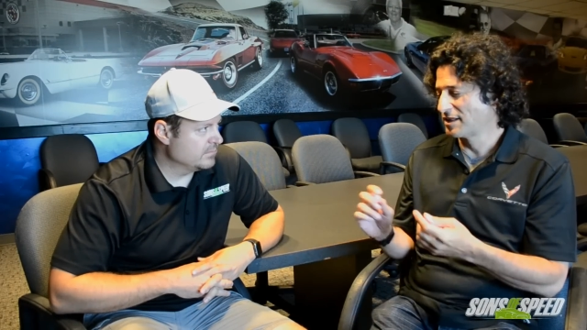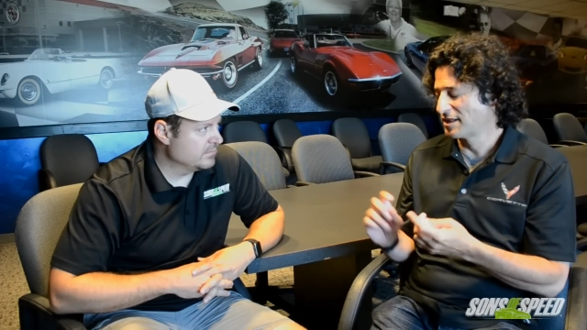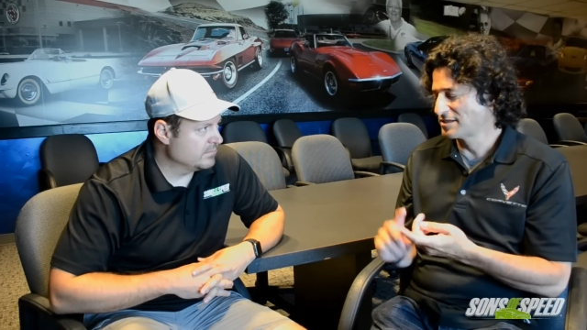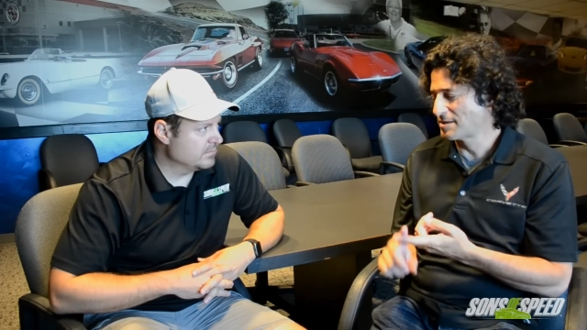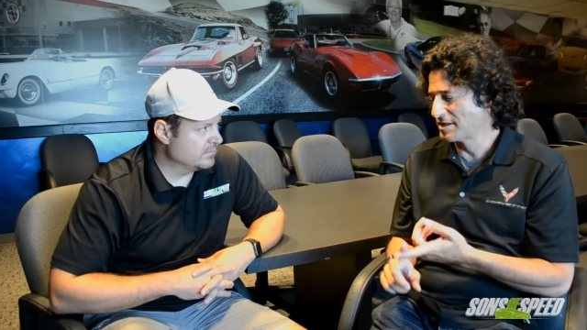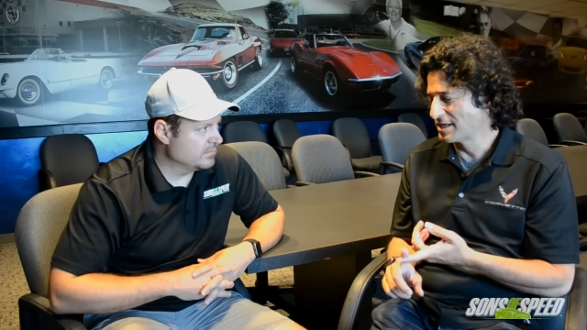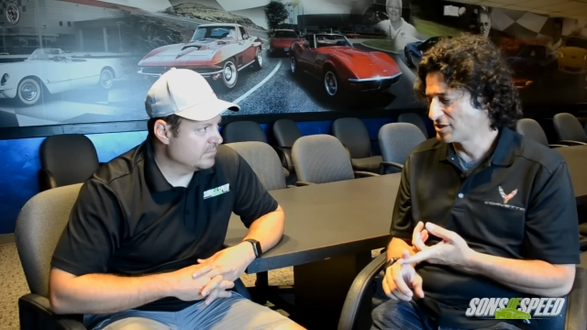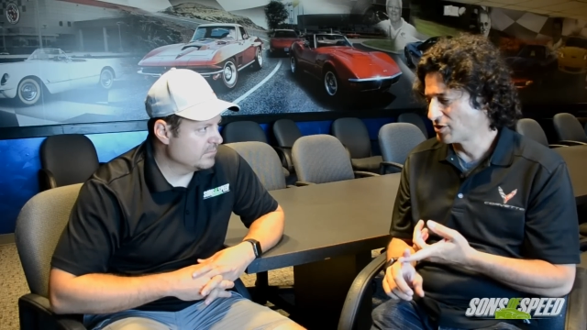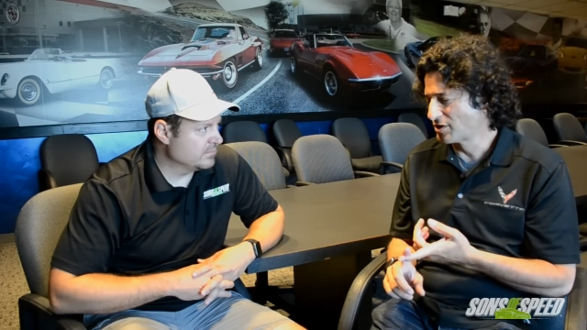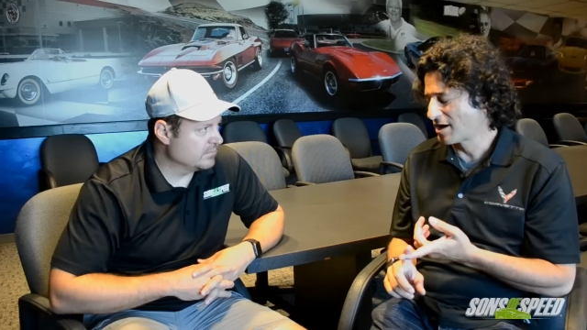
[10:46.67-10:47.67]
Speaker 1: some of the things you
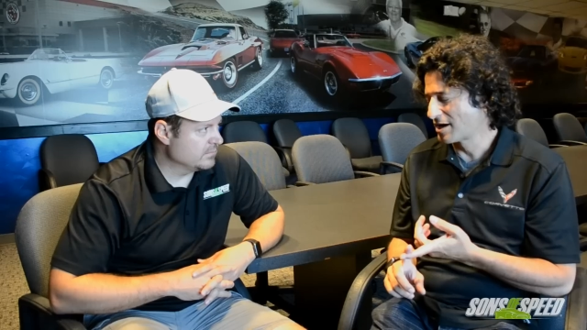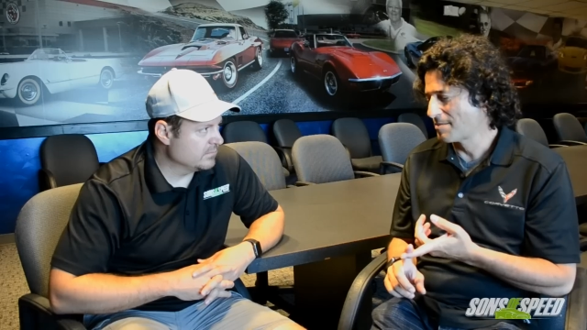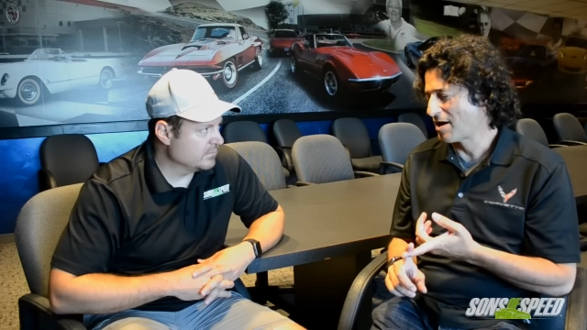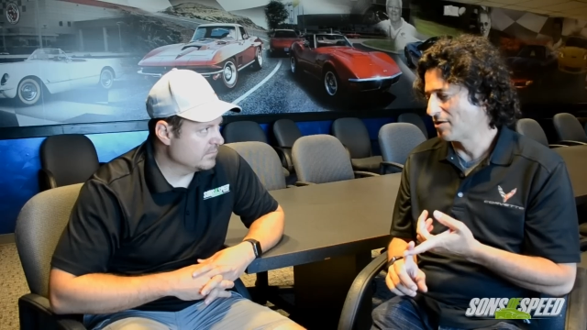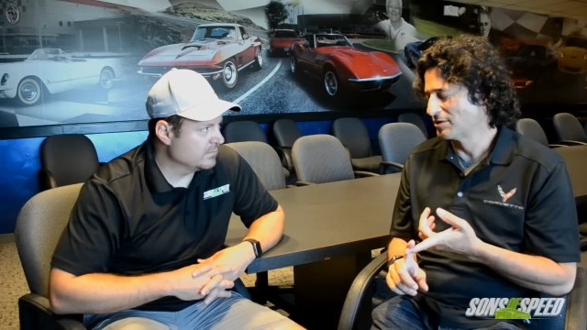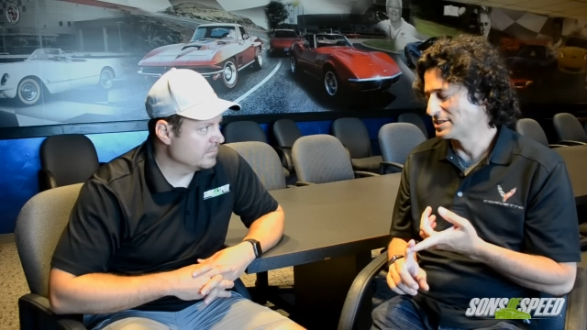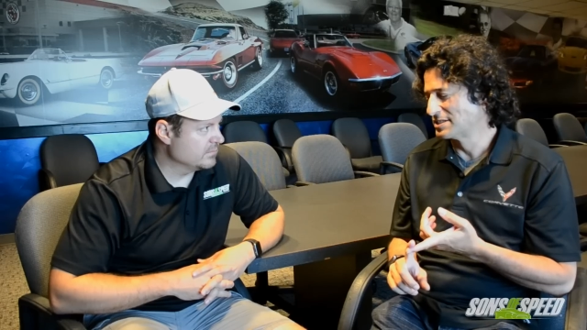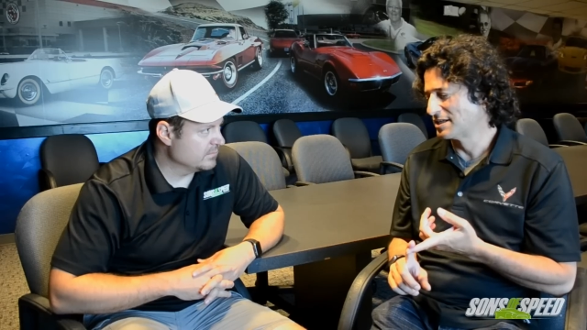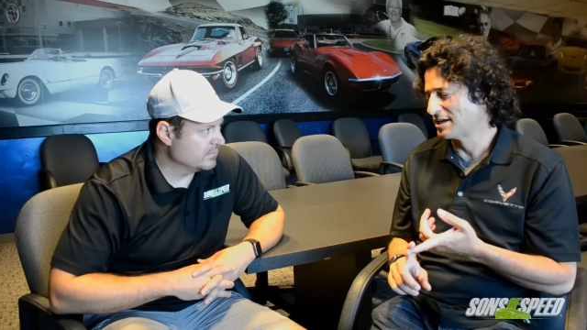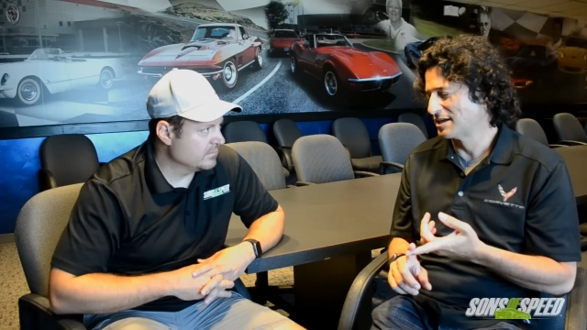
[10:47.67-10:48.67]
were talking about was
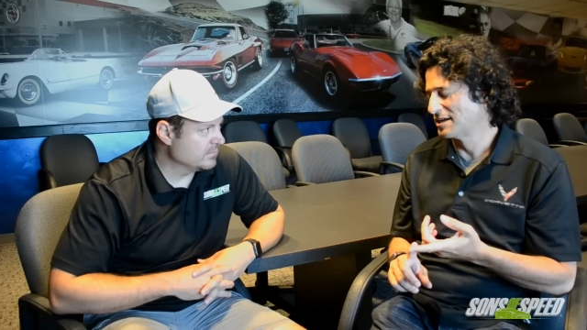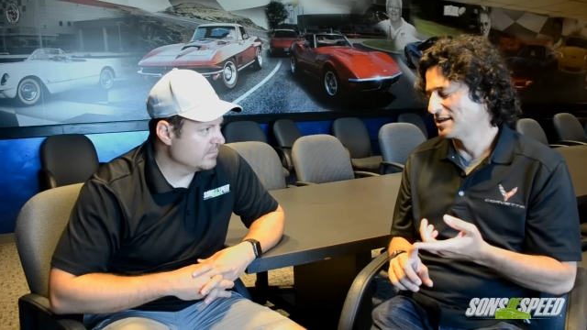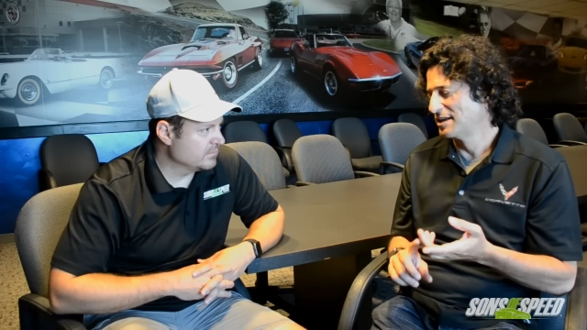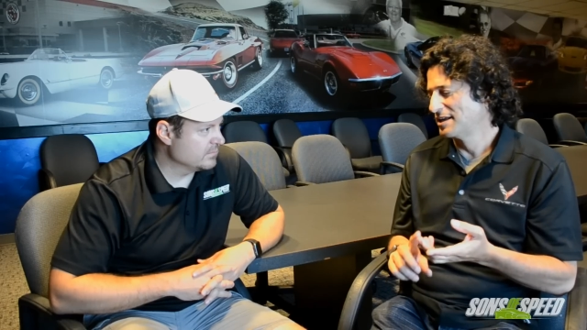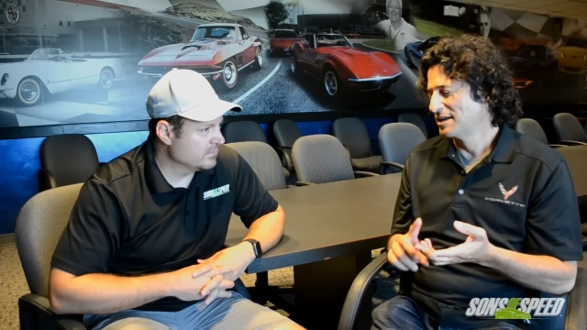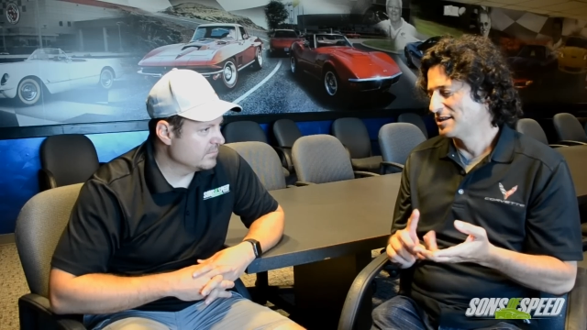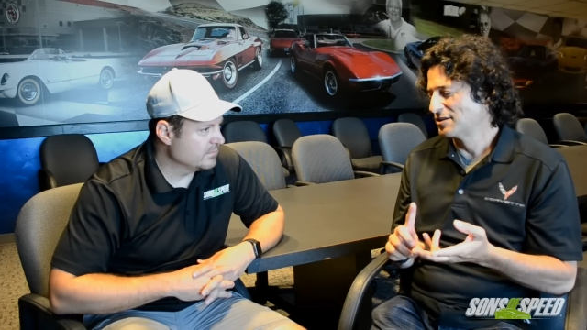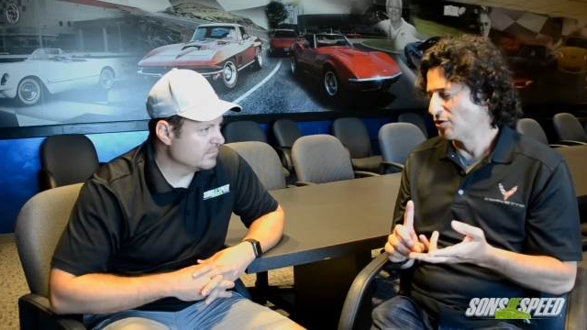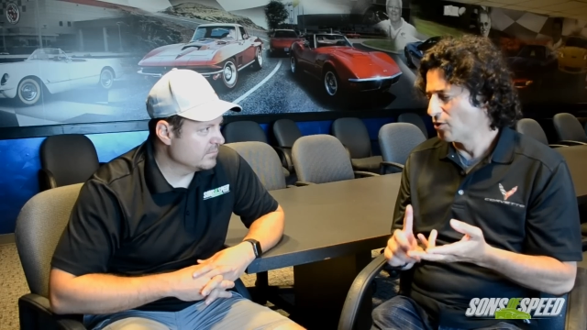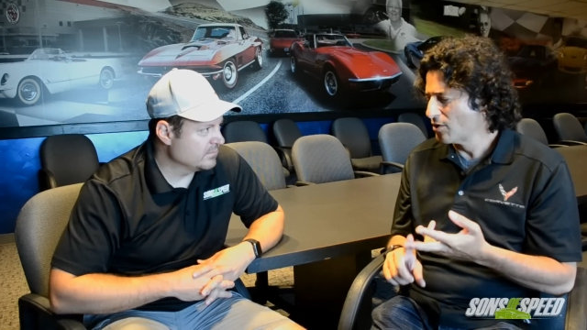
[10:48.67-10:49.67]
the
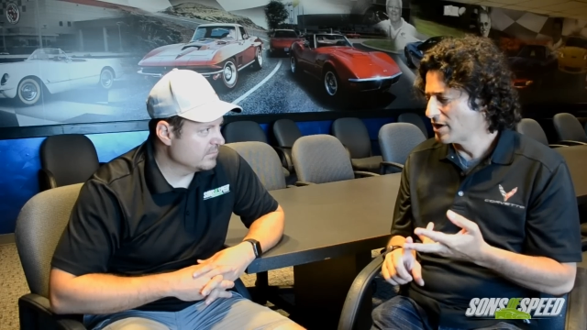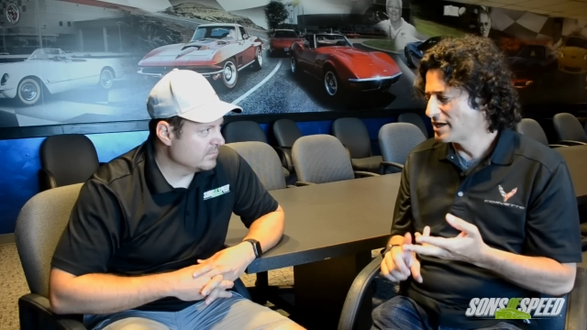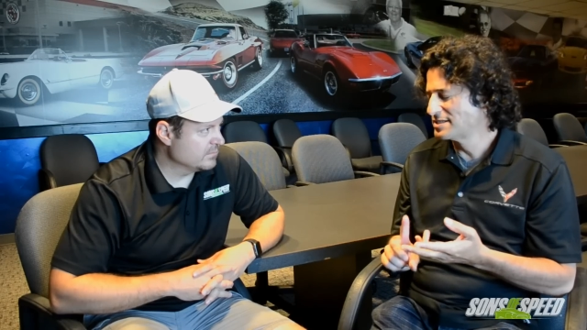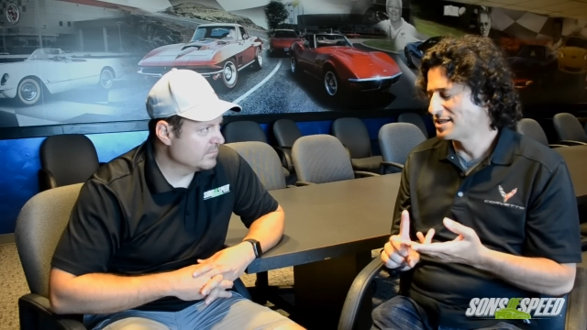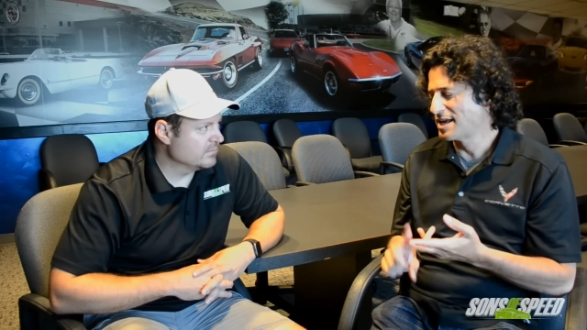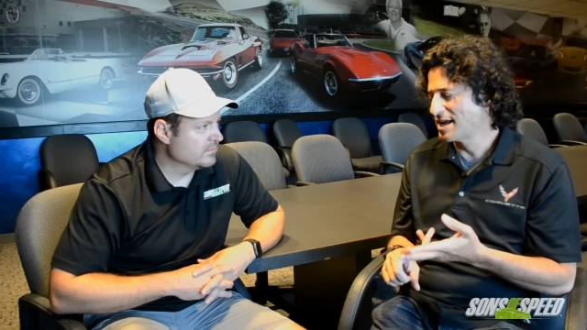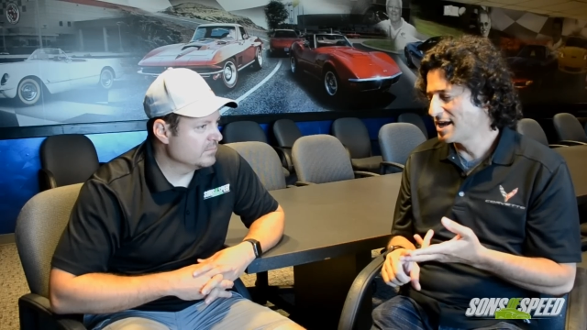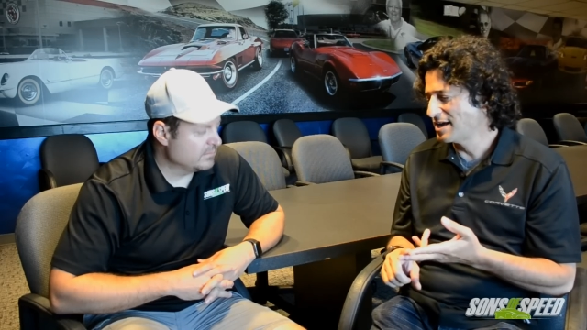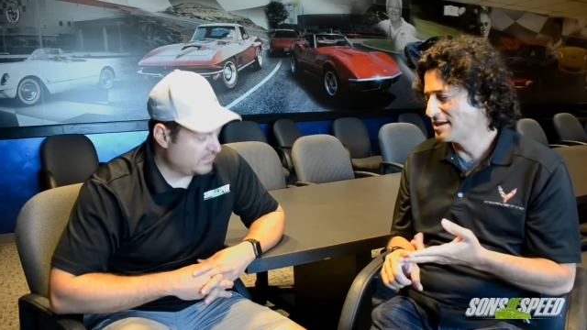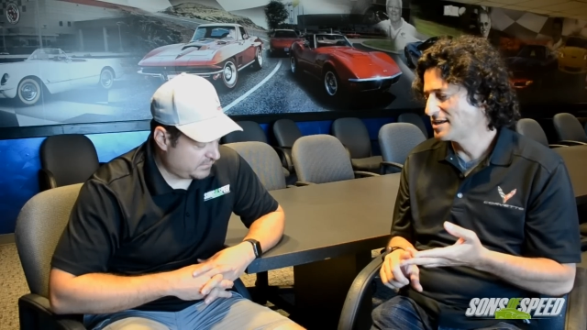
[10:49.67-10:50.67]
noise, the
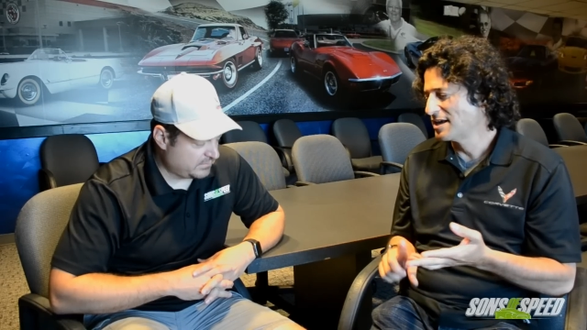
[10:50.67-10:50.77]
heat,